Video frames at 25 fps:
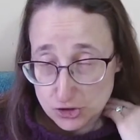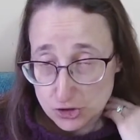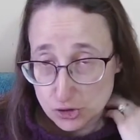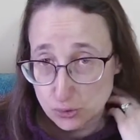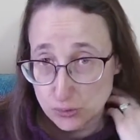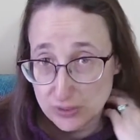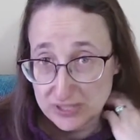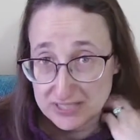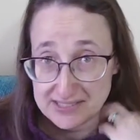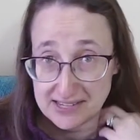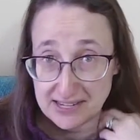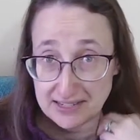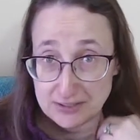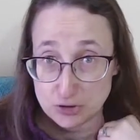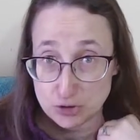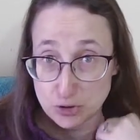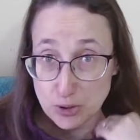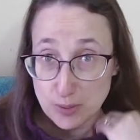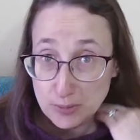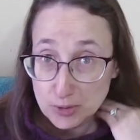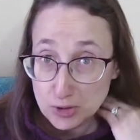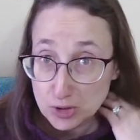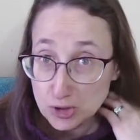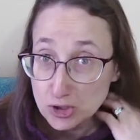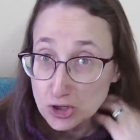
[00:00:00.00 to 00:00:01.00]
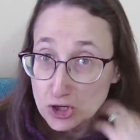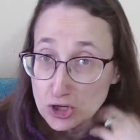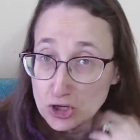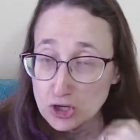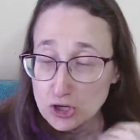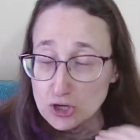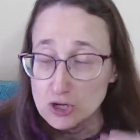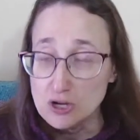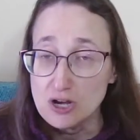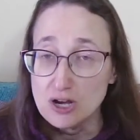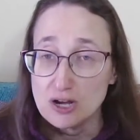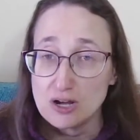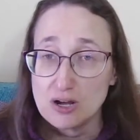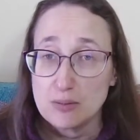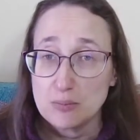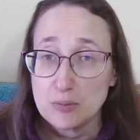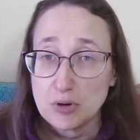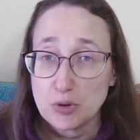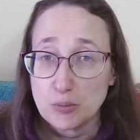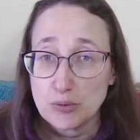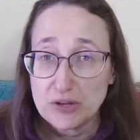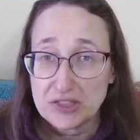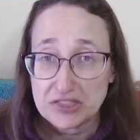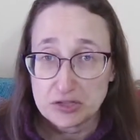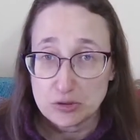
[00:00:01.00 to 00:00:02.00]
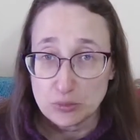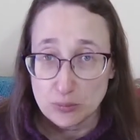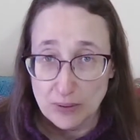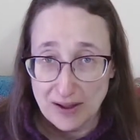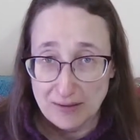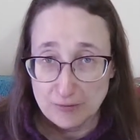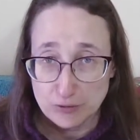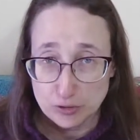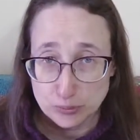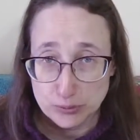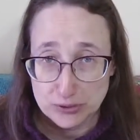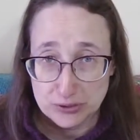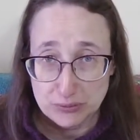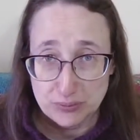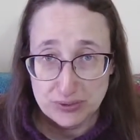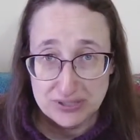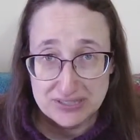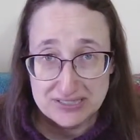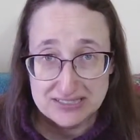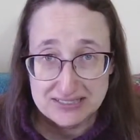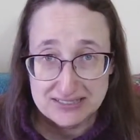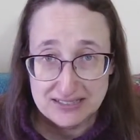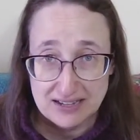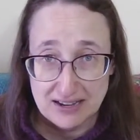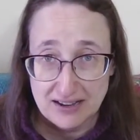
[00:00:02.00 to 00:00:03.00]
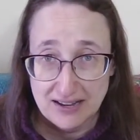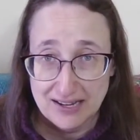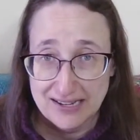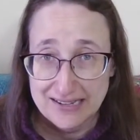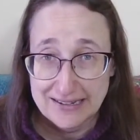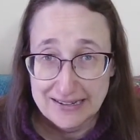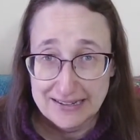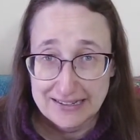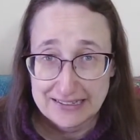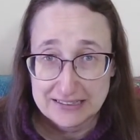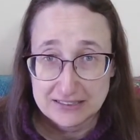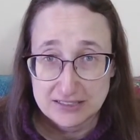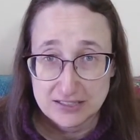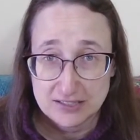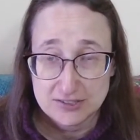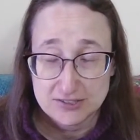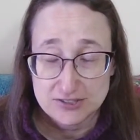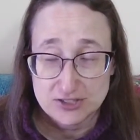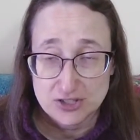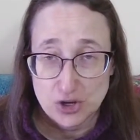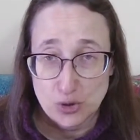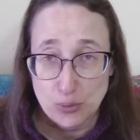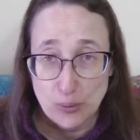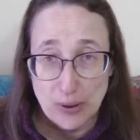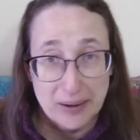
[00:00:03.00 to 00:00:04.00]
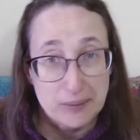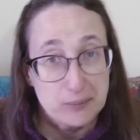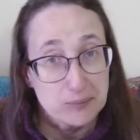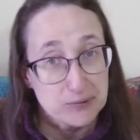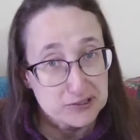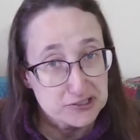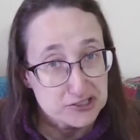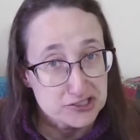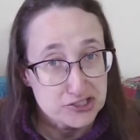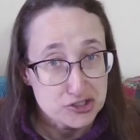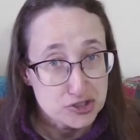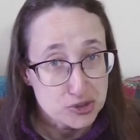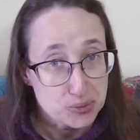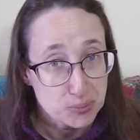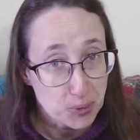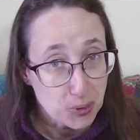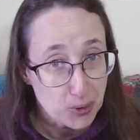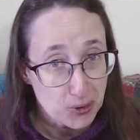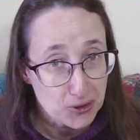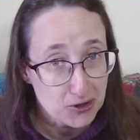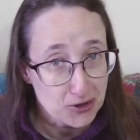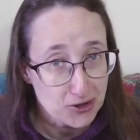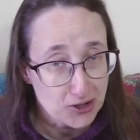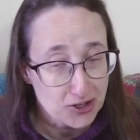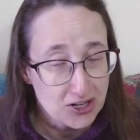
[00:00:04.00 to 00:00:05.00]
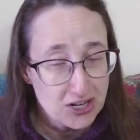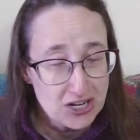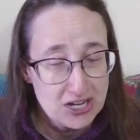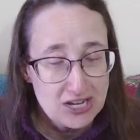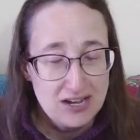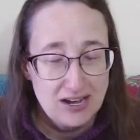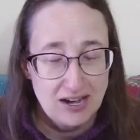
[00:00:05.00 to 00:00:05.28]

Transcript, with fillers: who has had trouble with the Ravelry redesign, and so I want to support her.